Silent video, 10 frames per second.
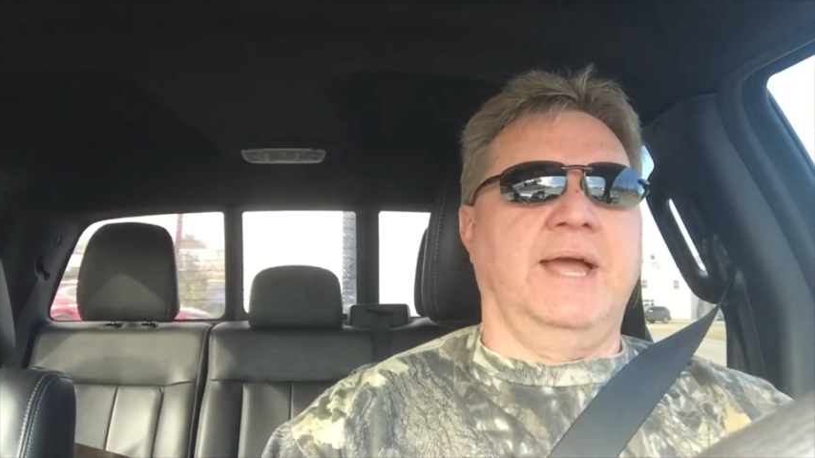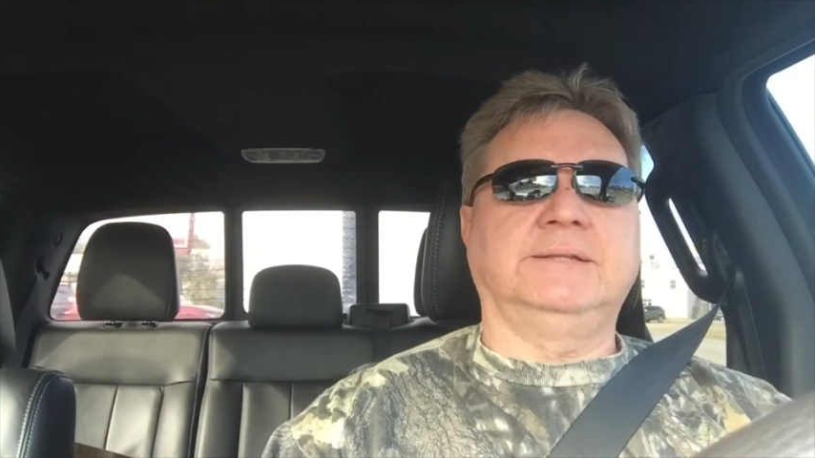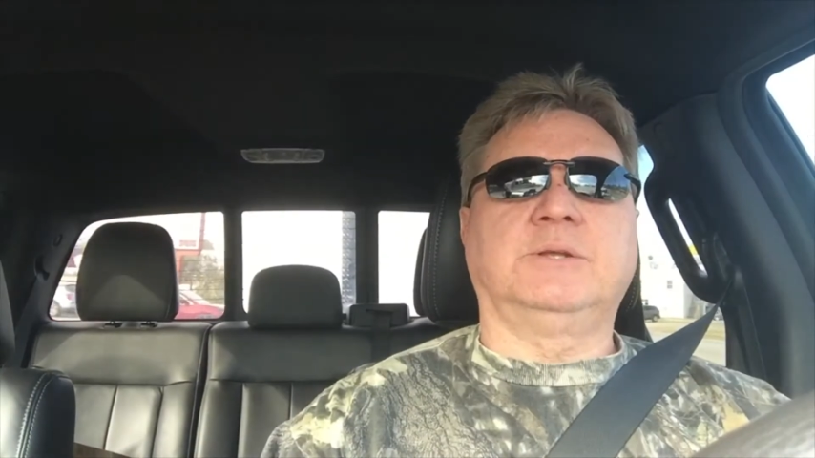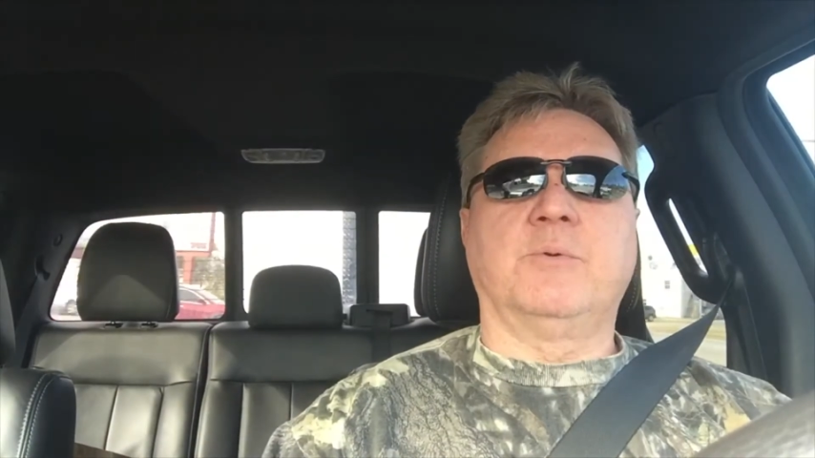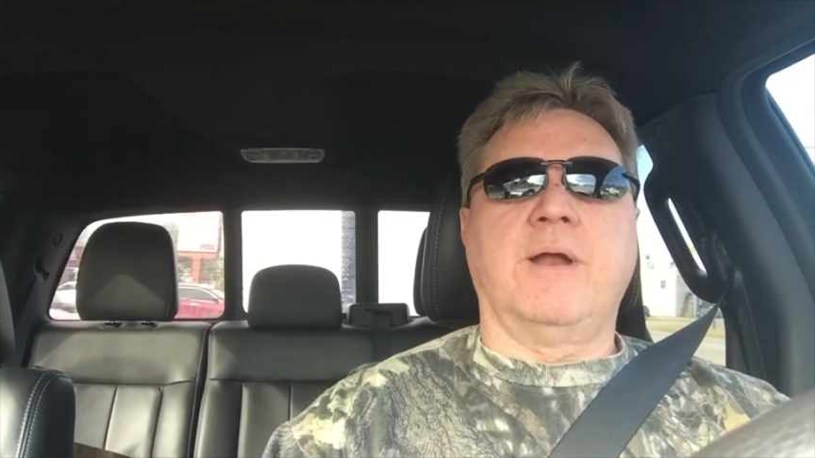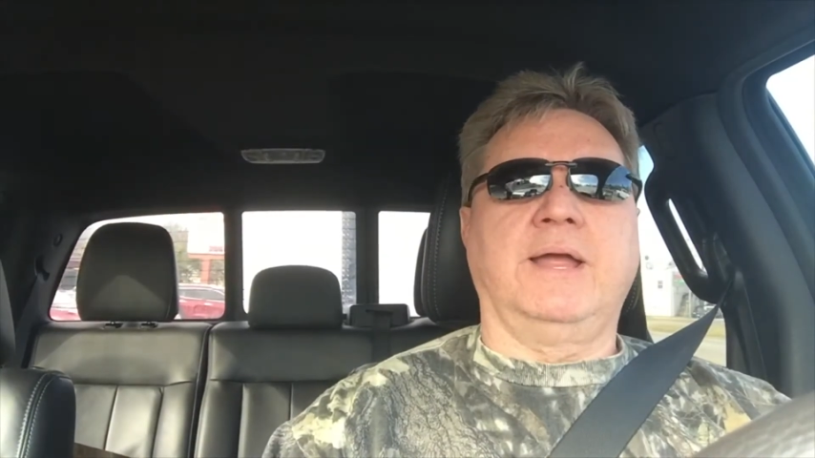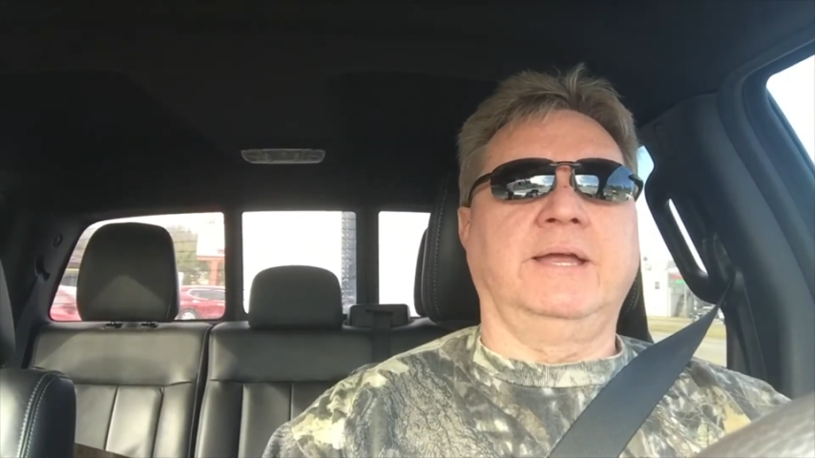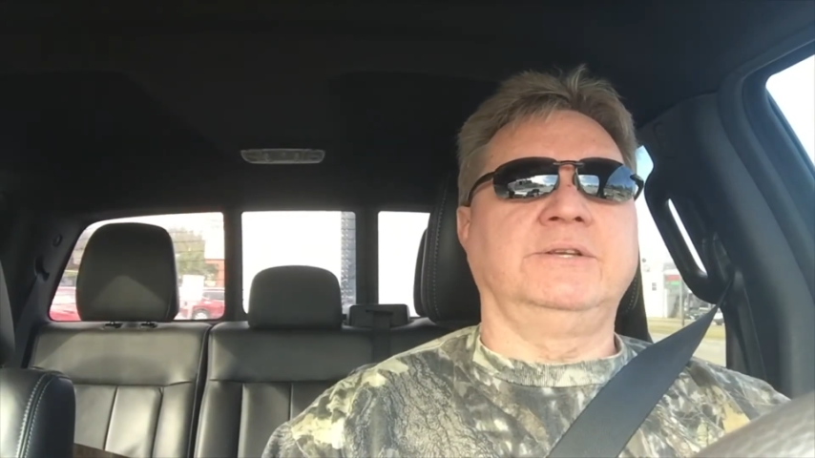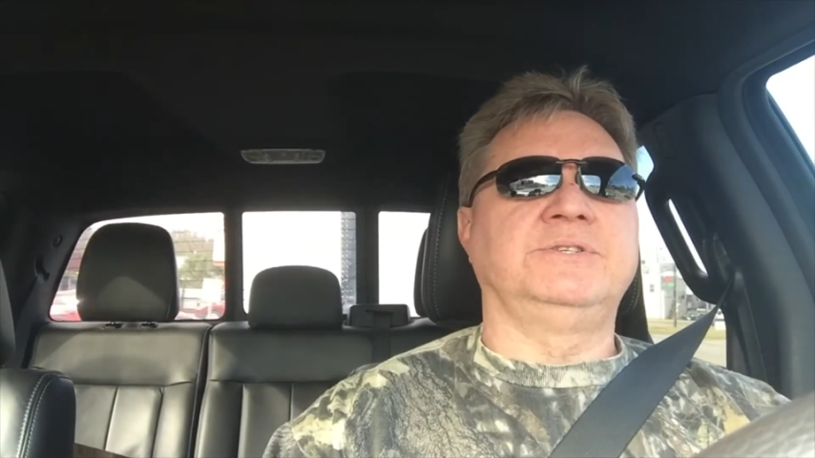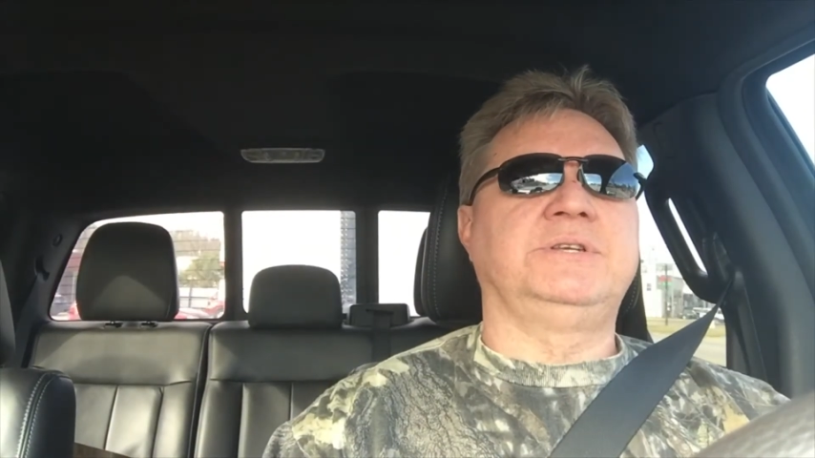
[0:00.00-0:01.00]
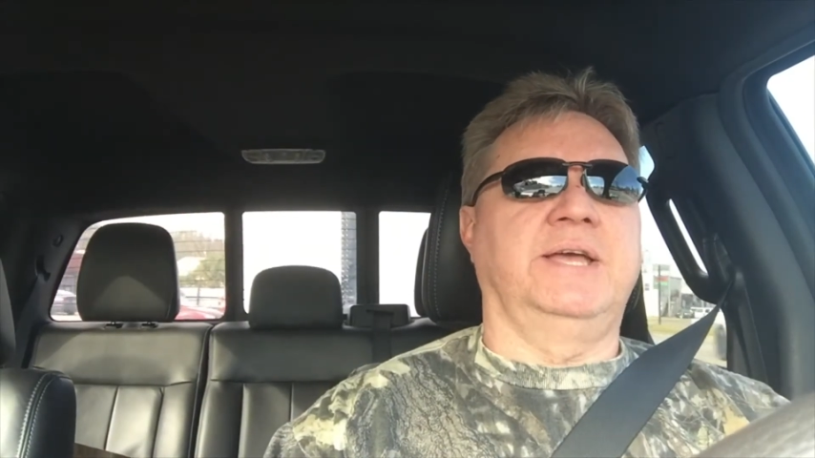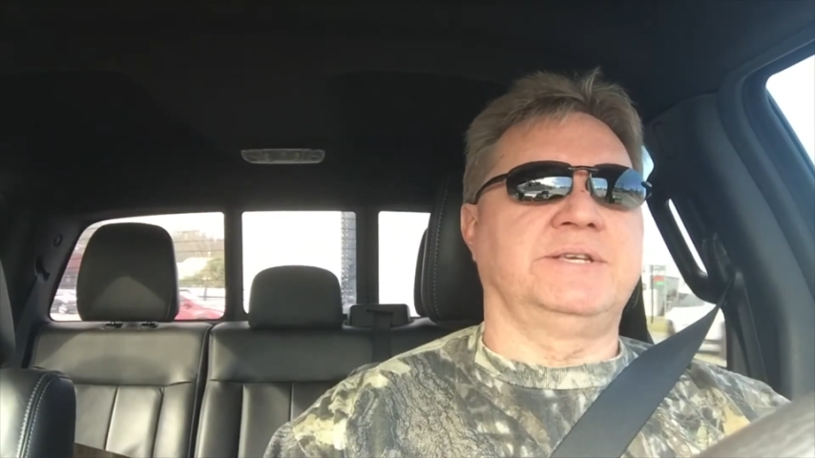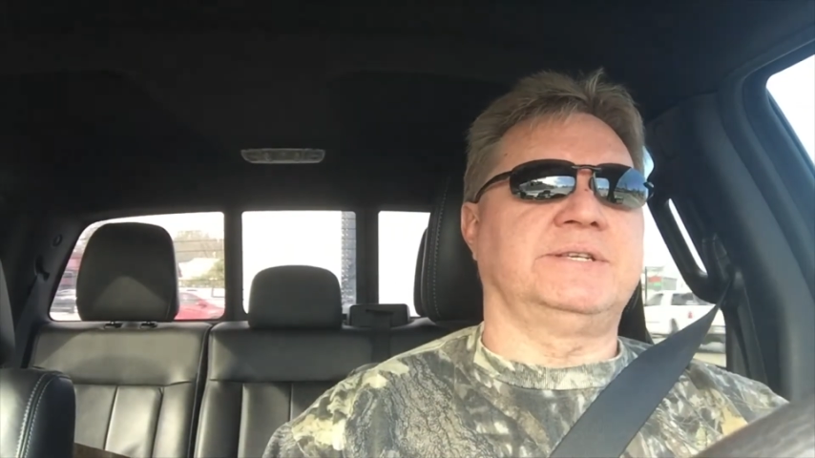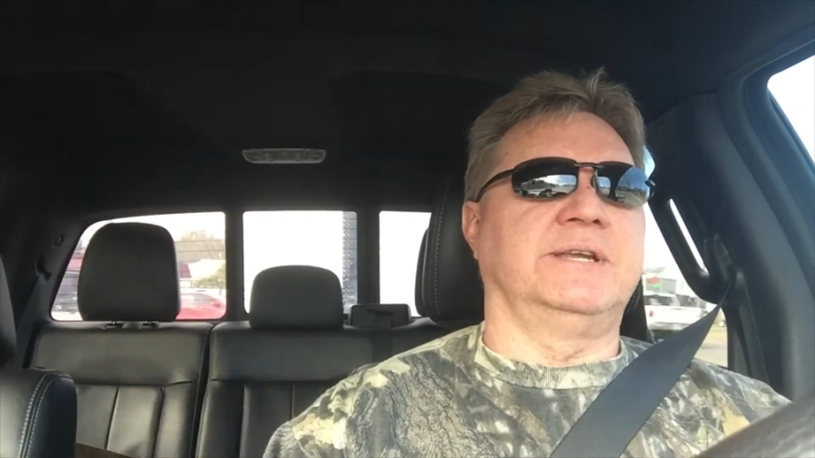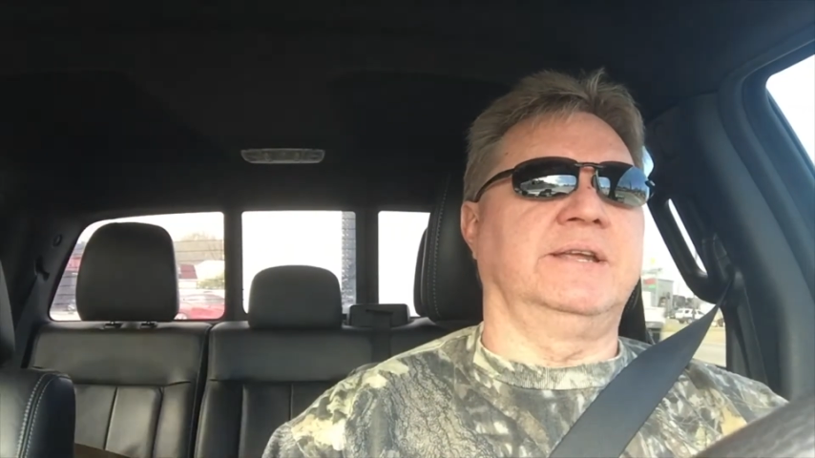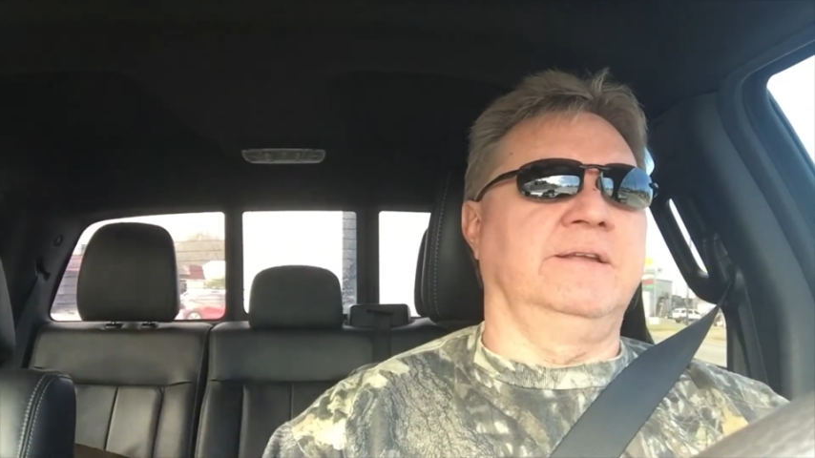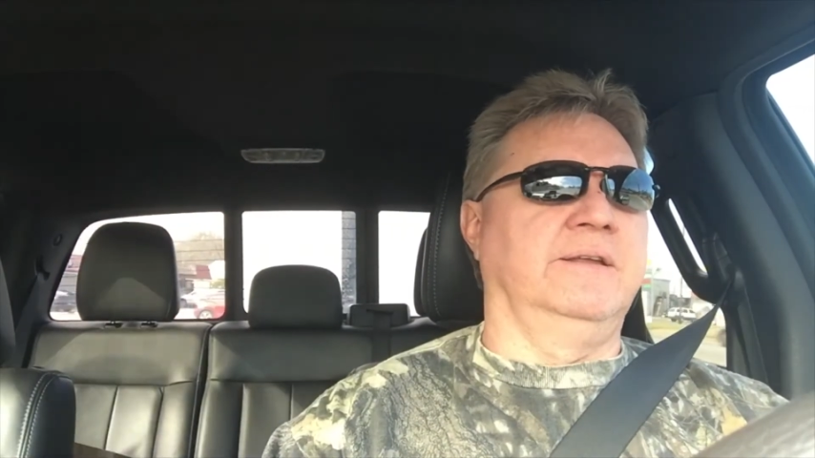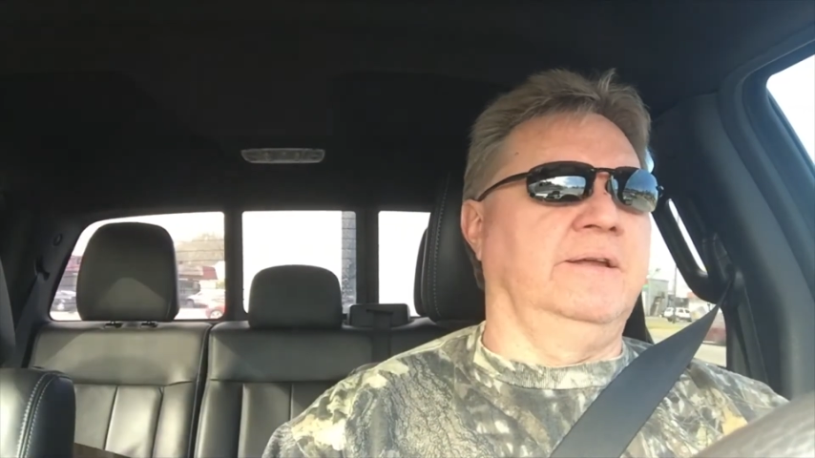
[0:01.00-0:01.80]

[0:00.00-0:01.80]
at the range testing